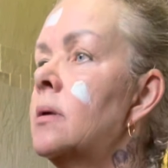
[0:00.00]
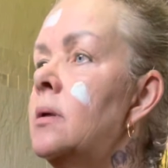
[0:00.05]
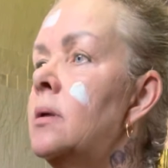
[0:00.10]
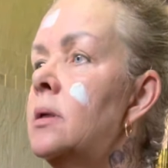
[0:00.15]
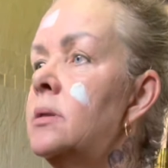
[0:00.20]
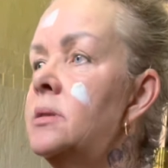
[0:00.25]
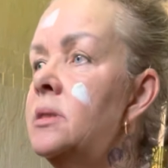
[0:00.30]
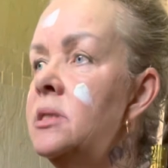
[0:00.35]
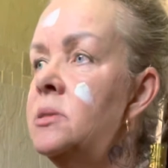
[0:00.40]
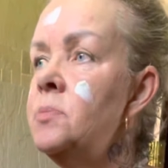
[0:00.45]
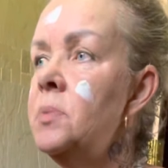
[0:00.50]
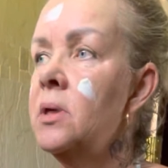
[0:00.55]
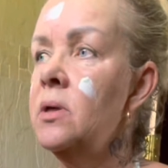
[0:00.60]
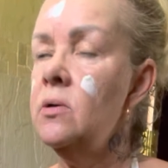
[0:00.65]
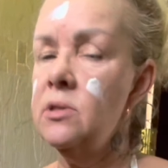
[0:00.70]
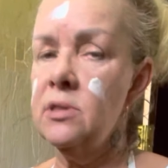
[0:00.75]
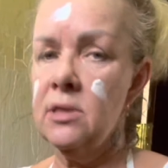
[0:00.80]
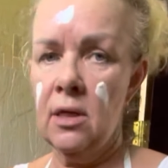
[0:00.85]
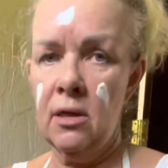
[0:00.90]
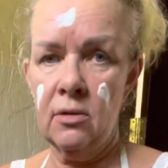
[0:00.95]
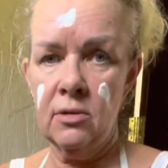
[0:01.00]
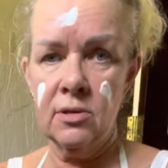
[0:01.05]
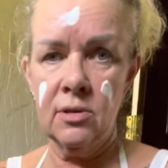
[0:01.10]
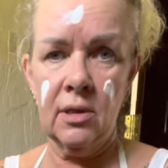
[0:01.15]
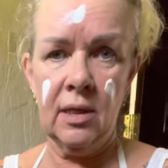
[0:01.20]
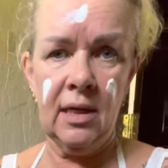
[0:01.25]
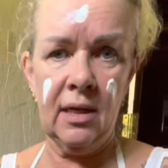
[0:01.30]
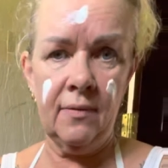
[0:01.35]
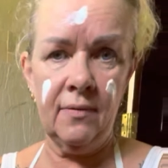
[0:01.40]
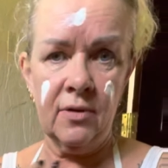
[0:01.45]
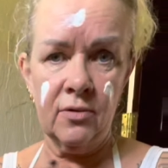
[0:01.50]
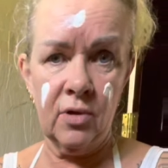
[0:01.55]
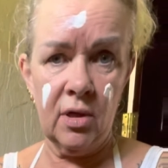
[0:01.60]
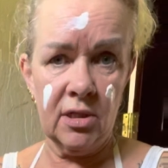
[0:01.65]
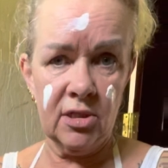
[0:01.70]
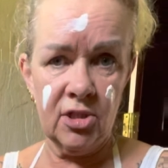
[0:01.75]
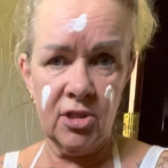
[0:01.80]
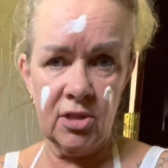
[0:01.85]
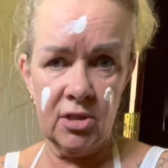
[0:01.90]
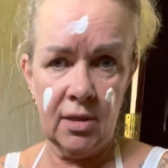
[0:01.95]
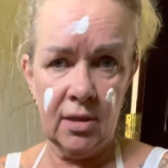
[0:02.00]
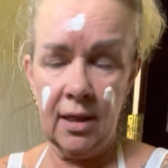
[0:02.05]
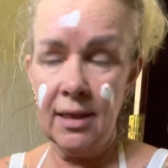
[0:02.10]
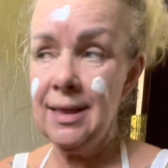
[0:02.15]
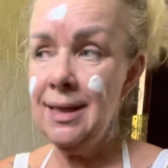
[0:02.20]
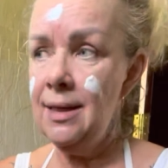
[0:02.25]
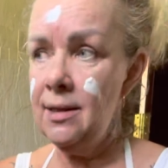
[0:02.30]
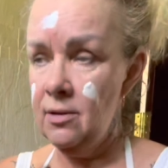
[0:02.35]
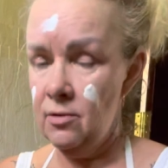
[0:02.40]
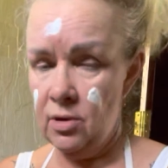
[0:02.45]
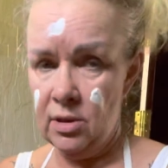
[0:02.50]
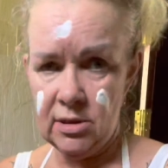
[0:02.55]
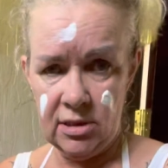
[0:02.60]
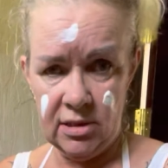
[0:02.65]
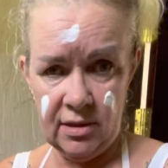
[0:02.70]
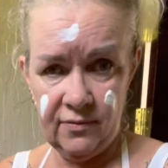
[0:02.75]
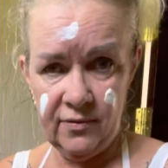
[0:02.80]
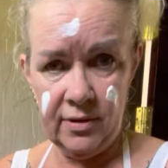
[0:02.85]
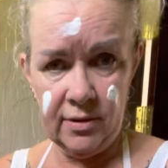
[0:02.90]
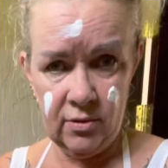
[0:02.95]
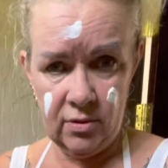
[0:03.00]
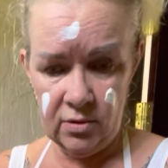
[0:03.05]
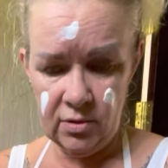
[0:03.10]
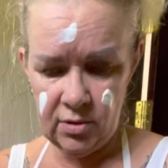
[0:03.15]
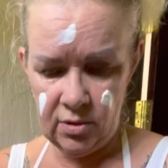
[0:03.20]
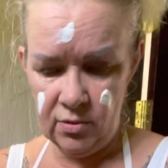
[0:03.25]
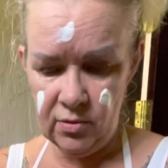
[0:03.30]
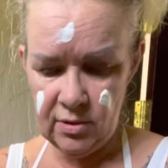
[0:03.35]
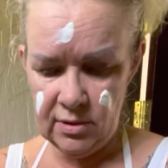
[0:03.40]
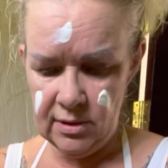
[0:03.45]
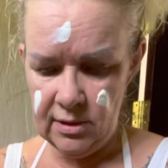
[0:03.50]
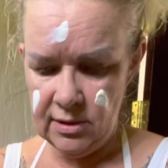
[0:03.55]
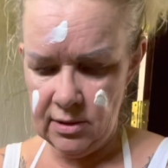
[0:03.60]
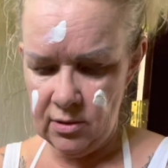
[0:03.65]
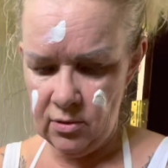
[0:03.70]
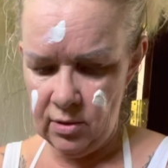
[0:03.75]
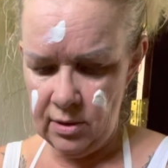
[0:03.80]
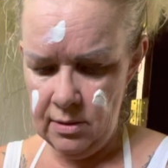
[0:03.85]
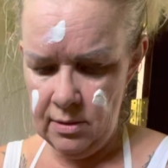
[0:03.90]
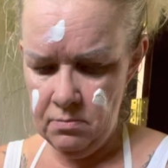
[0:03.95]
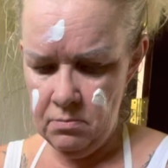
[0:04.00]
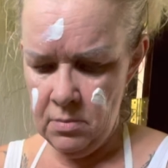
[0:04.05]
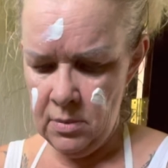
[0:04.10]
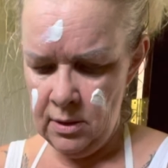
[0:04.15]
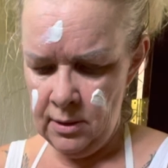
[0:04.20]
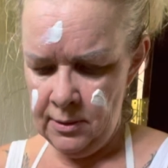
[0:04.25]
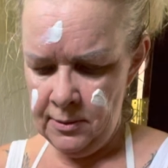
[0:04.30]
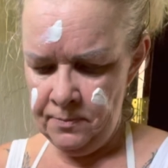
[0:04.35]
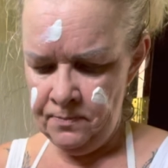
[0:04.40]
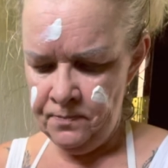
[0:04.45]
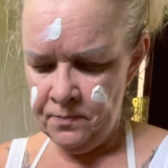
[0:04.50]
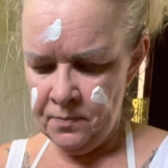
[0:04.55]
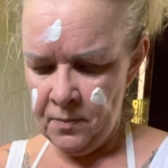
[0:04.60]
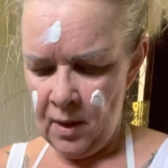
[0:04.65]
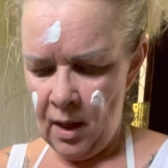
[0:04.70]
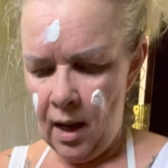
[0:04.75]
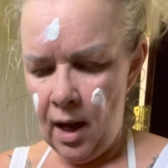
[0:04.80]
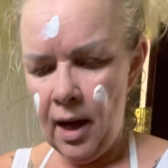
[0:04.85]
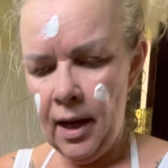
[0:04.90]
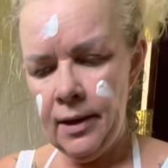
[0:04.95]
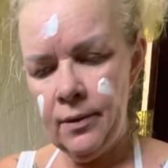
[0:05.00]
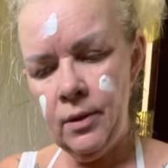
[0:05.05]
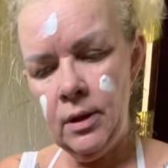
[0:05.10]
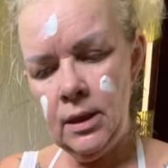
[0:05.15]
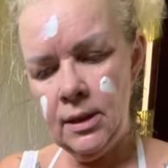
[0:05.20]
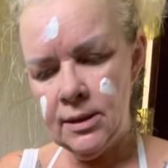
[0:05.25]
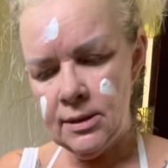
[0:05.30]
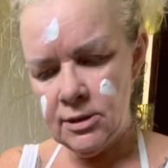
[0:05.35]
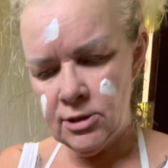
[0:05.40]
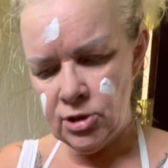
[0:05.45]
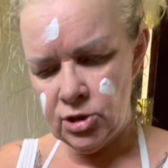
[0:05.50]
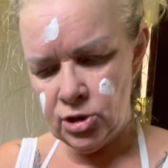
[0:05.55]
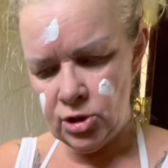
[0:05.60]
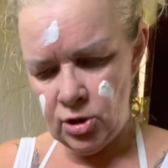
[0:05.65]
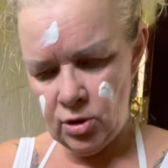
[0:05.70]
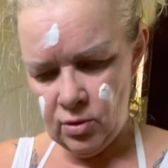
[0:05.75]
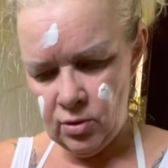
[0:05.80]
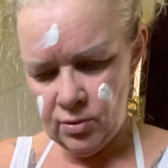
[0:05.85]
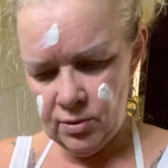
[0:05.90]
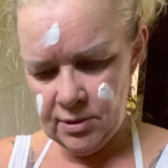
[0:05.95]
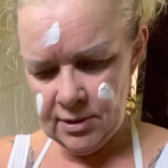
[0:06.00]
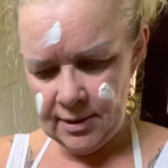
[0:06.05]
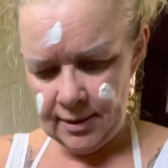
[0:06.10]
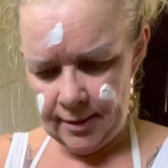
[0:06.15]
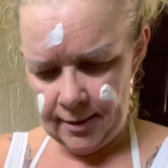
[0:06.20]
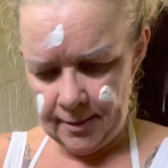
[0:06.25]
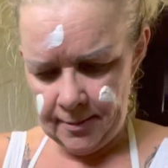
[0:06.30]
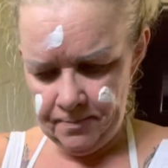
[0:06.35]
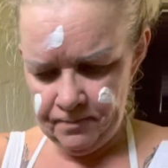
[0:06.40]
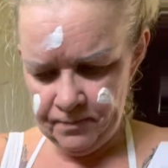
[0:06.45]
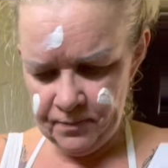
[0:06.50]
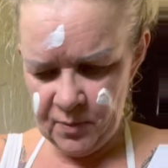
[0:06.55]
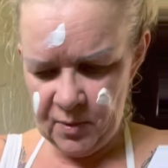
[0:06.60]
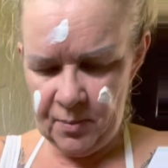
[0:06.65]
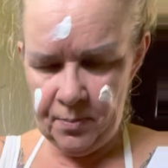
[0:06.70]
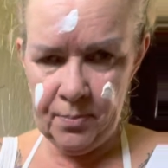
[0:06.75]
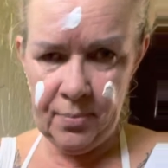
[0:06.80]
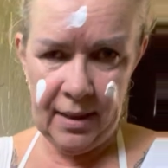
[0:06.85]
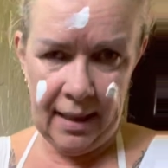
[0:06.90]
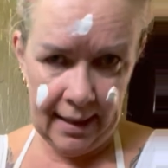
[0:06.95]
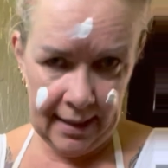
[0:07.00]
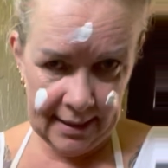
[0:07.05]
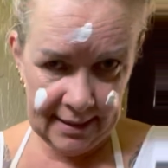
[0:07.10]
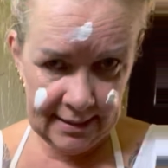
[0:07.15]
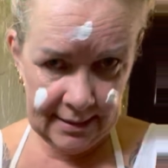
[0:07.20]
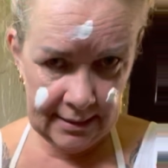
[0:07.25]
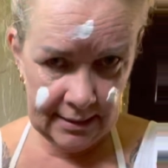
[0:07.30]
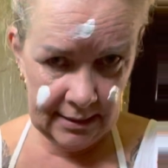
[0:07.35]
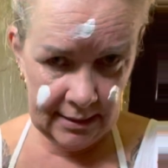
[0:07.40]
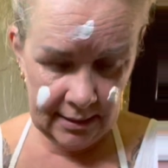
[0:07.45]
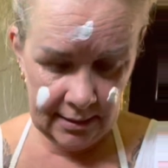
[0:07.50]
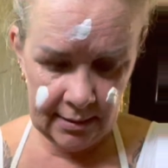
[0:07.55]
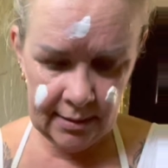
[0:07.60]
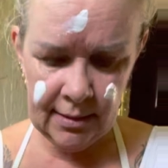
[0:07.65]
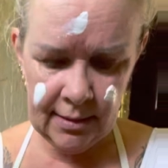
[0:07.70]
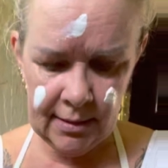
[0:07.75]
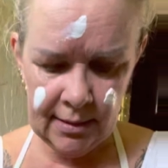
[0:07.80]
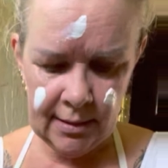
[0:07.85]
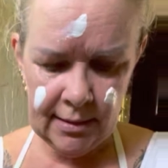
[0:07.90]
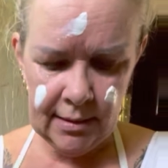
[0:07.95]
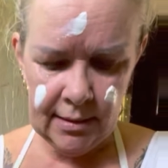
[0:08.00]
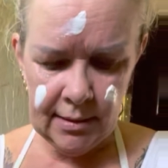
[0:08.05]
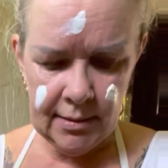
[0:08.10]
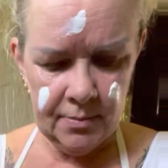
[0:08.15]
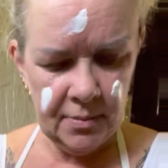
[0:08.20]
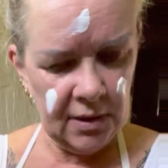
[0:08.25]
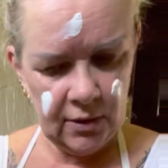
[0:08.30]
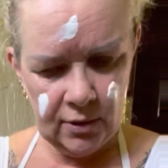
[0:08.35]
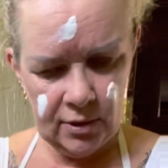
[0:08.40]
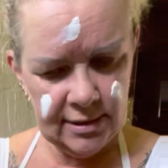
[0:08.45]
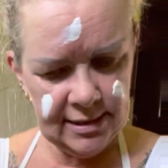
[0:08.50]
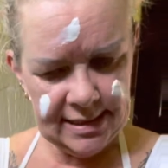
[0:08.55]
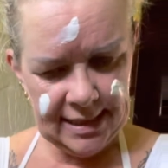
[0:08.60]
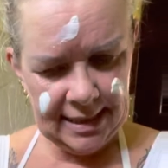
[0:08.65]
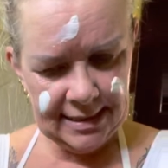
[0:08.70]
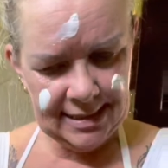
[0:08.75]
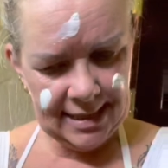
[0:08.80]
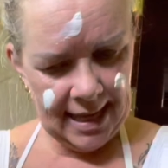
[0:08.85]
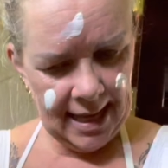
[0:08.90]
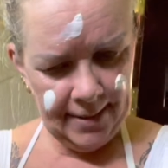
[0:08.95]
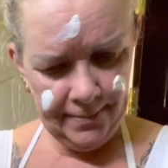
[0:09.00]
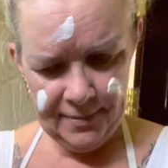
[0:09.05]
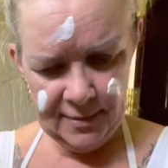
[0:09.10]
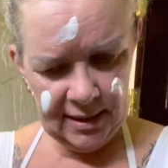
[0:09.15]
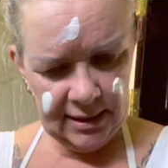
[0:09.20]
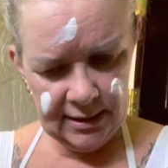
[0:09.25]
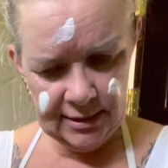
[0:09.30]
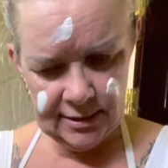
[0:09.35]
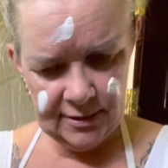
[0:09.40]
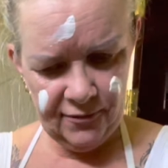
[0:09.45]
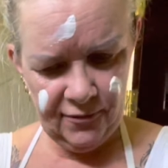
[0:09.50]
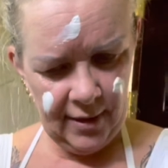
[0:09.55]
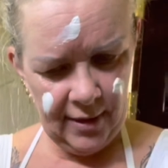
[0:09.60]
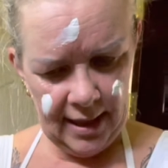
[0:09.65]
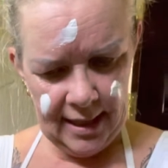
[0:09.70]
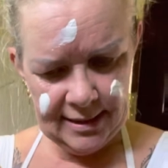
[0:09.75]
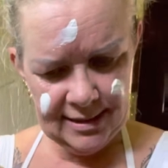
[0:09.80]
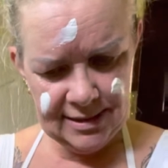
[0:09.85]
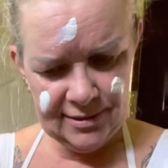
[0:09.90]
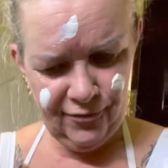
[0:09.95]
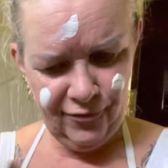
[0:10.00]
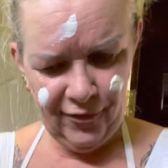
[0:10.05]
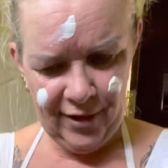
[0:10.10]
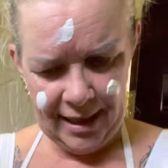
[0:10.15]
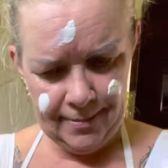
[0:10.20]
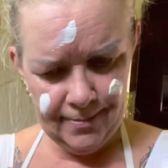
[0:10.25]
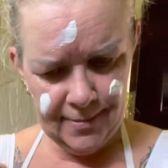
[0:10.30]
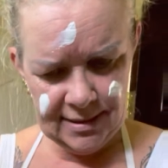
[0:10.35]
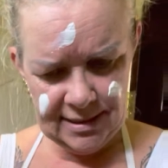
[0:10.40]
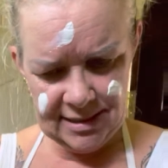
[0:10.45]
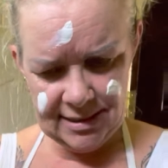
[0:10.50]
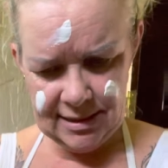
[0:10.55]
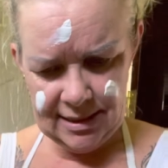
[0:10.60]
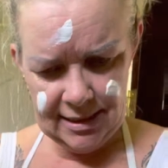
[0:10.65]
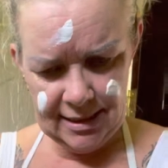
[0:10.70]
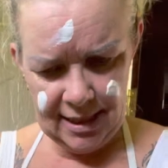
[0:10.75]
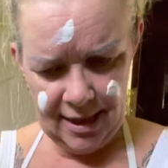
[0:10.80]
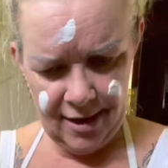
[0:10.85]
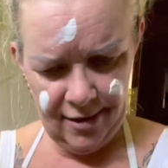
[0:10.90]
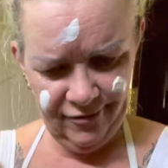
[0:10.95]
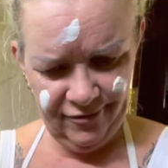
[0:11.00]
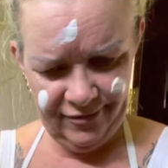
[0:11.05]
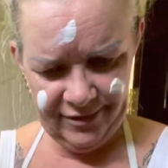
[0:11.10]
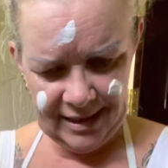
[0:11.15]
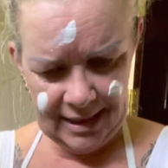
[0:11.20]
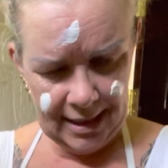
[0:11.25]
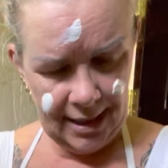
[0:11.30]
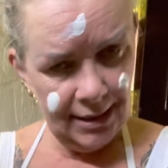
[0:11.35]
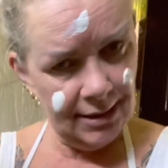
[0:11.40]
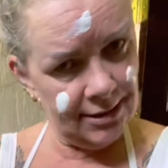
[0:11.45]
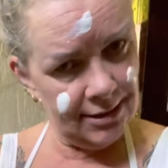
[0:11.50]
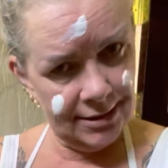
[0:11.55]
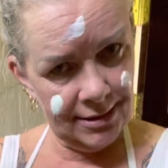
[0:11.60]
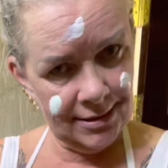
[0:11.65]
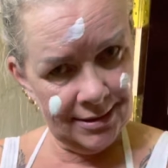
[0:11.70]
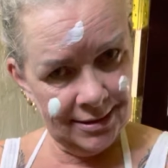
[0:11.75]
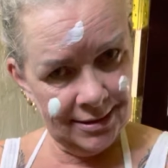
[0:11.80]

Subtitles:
And this because I also have a rush. I get a rush if I don't use this cream. I will not show the brand, because as I'm not as famous enough yet,